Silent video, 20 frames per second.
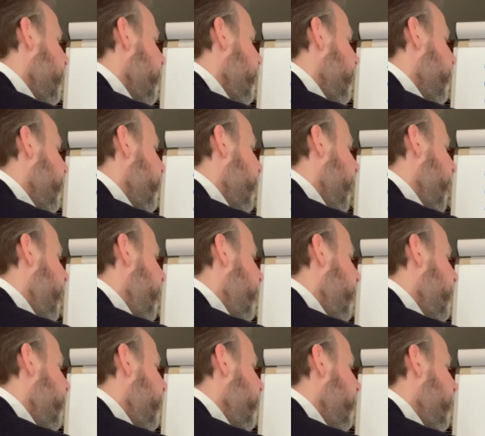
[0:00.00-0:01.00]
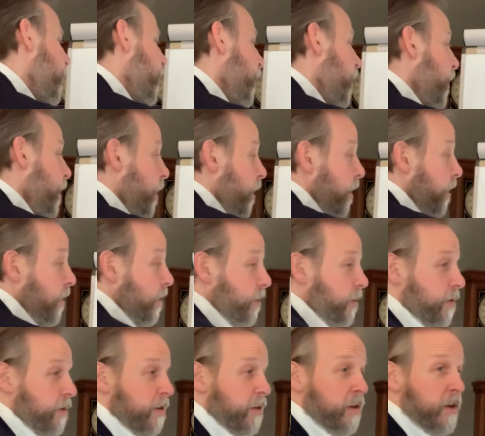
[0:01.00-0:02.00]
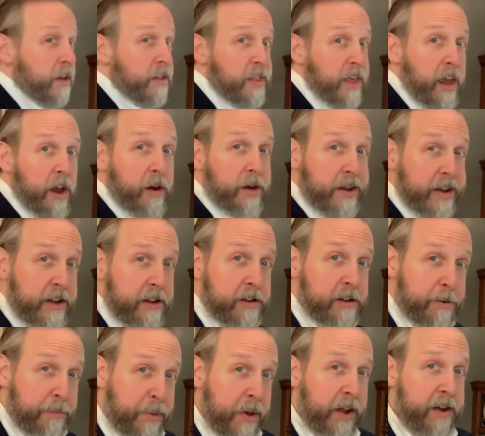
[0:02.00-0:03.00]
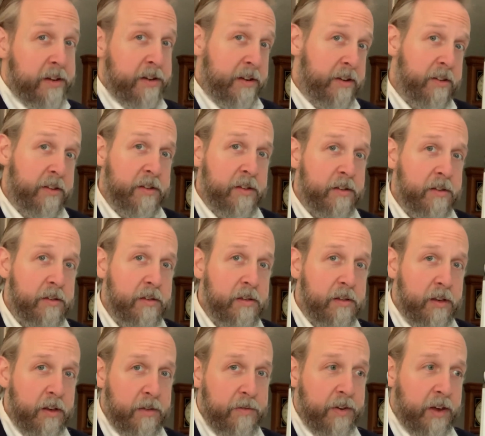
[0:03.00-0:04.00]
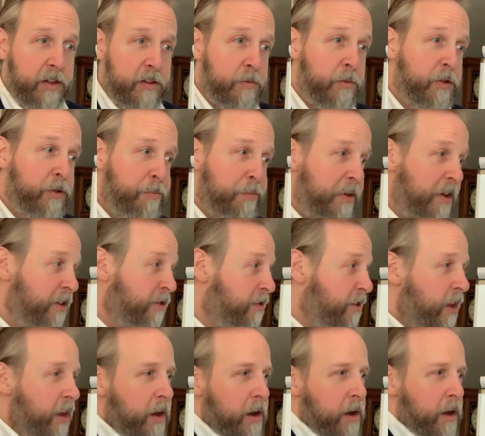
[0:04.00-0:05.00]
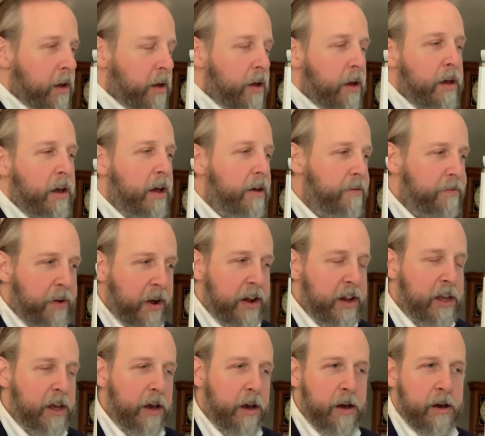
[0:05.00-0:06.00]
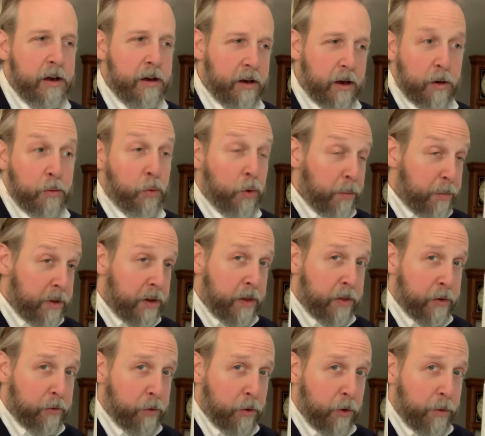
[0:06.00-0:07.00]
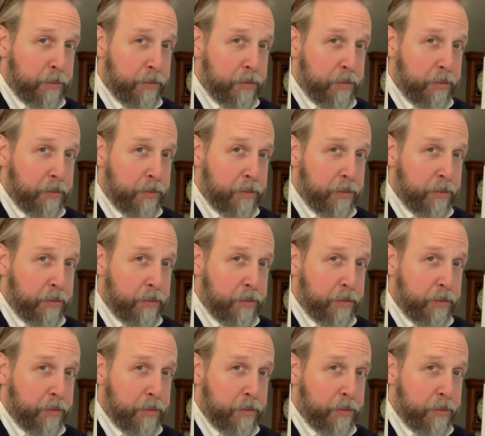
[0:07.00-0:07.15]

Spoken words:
Okay? They are independent events, which means finding a woman in the group